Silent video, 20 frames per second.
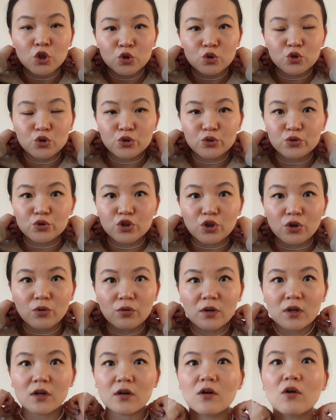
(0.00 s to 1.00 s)
true
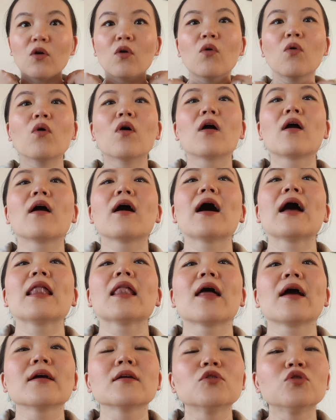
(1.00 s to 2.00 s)
choker, or I
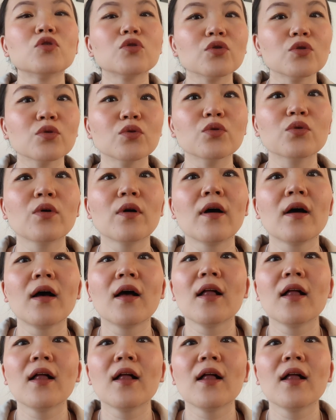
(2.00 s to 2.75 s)
like to